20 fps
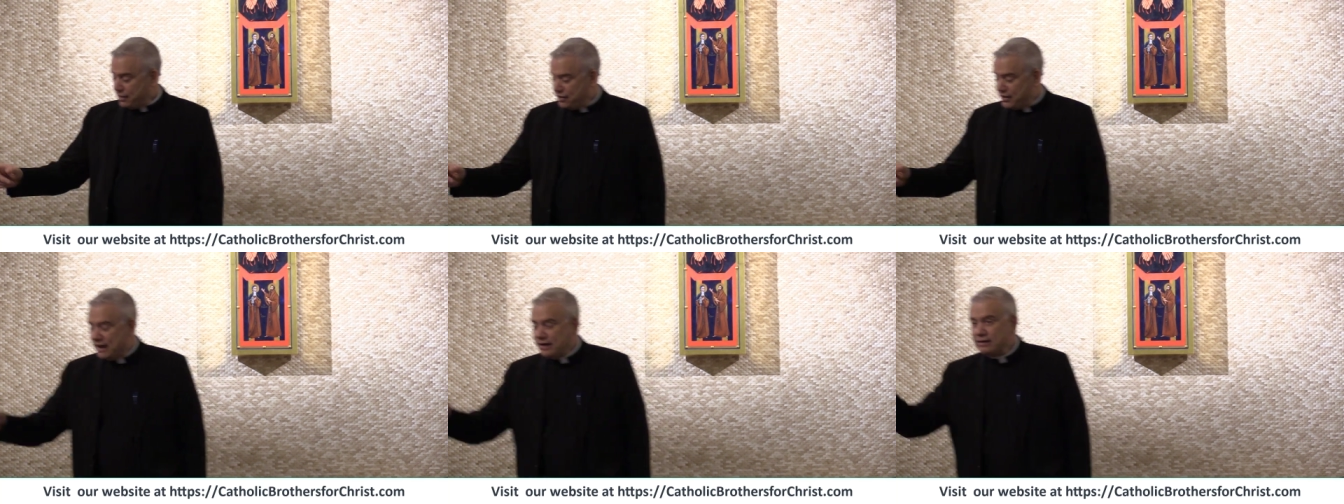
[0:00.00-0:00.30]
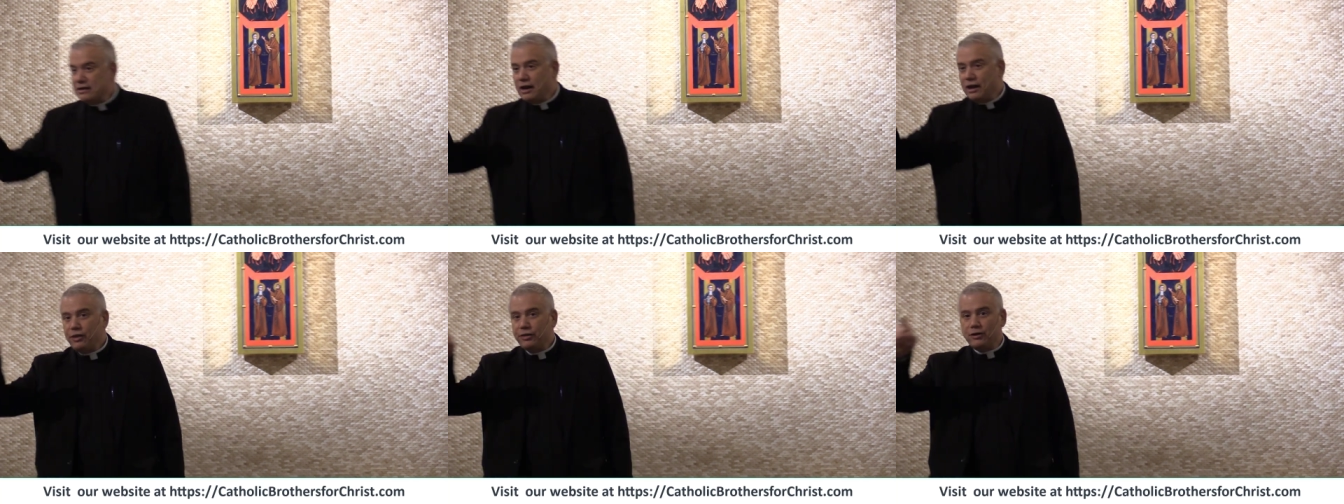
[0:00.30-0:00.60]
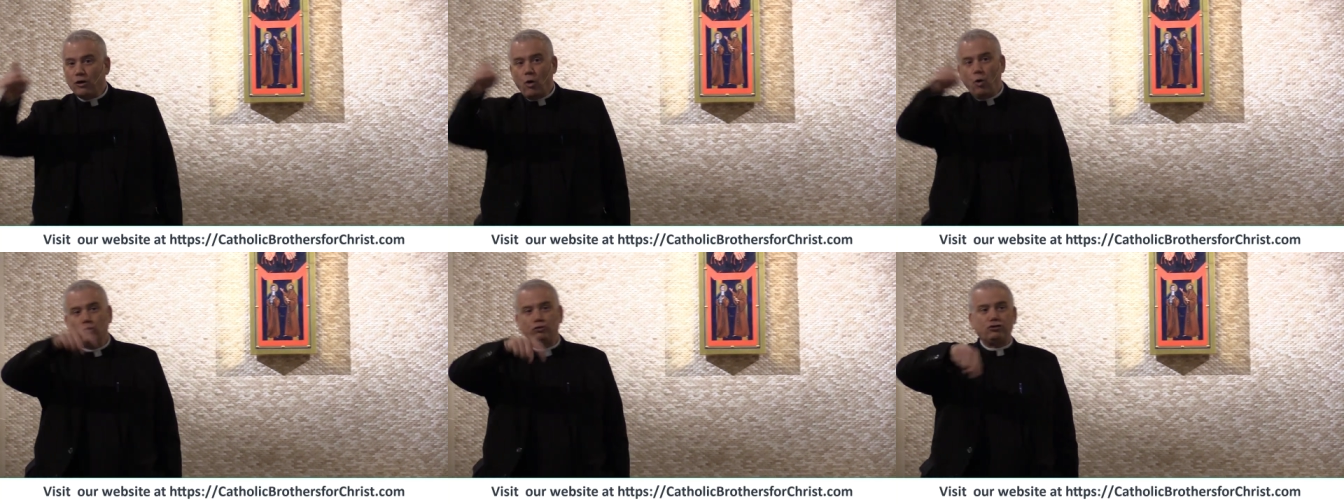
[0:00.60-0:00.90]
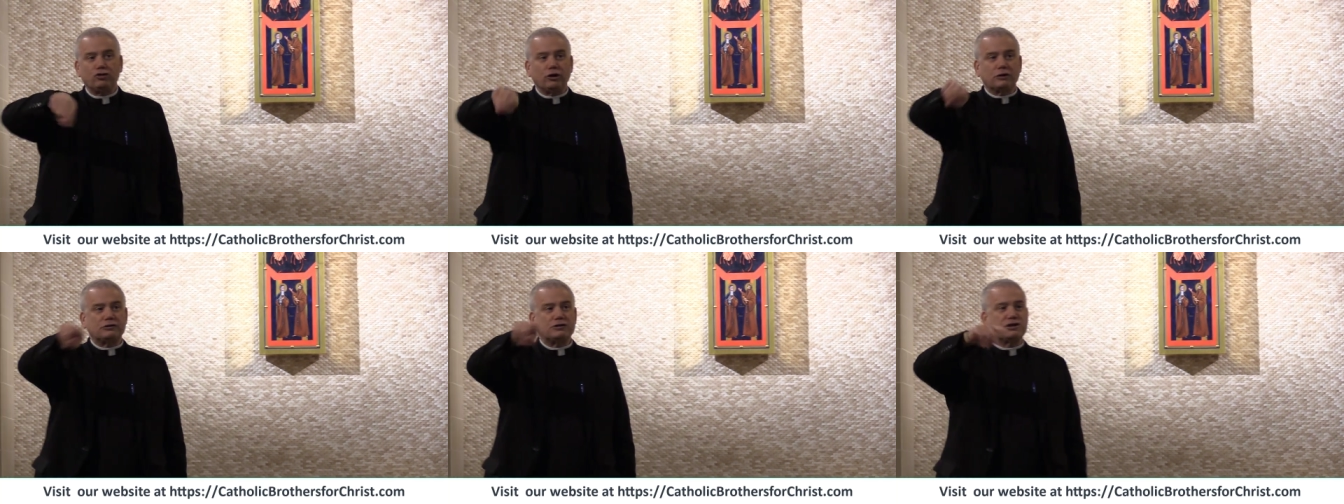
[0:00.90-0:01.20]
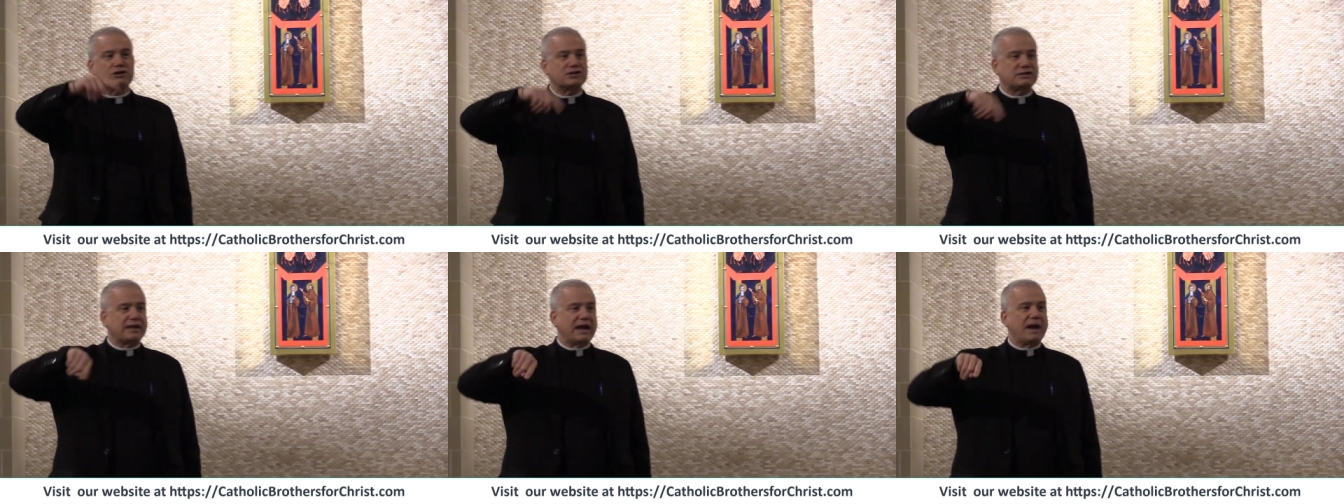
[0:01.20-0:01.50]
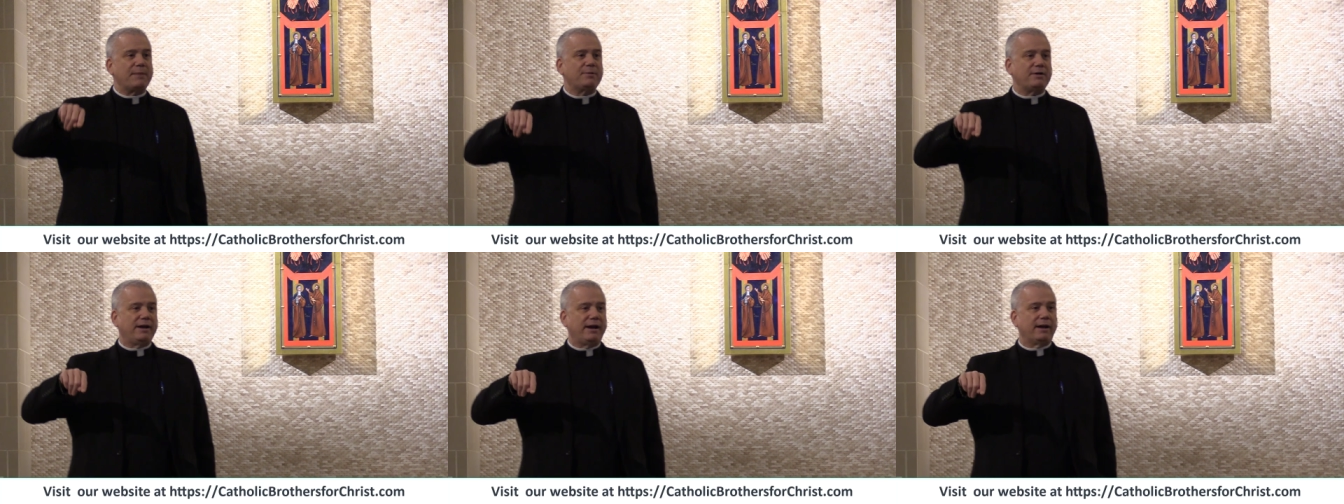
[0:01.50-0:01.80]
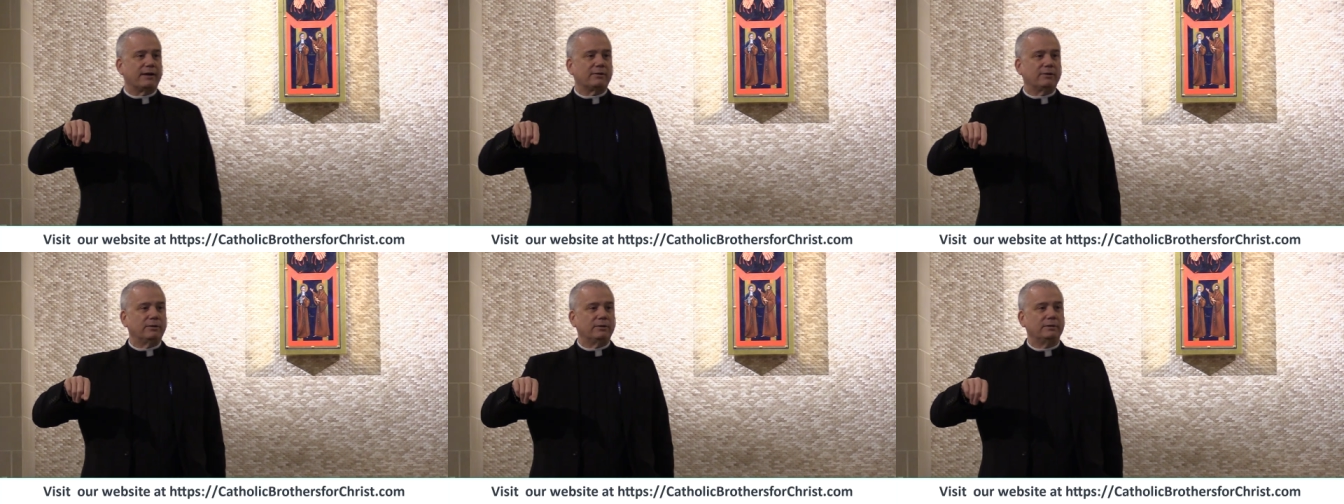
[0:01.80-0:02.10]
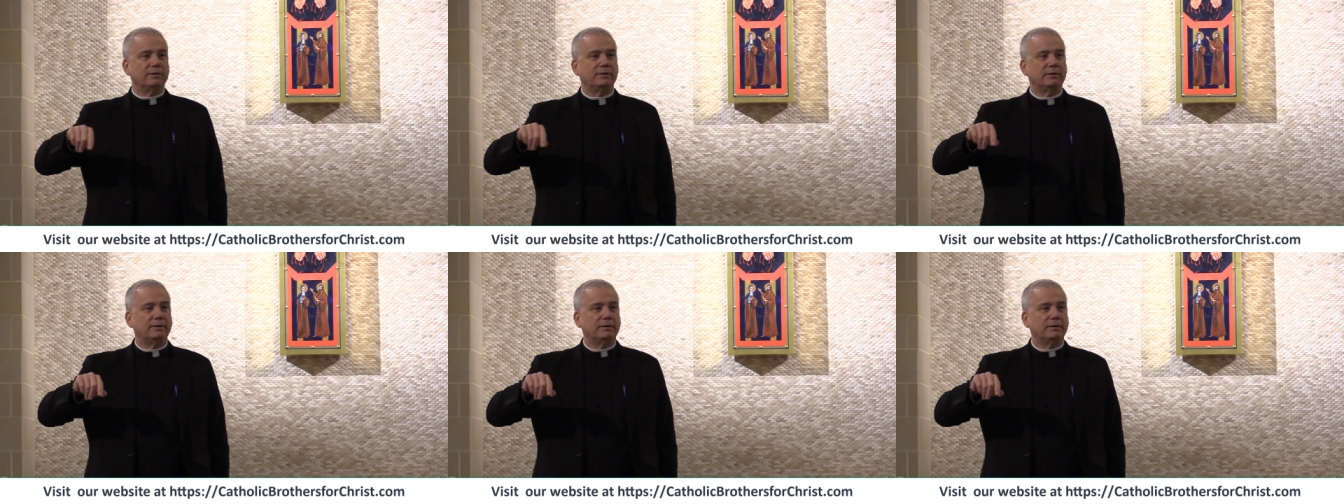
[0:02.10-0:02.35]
then the whole church is a tabernacle.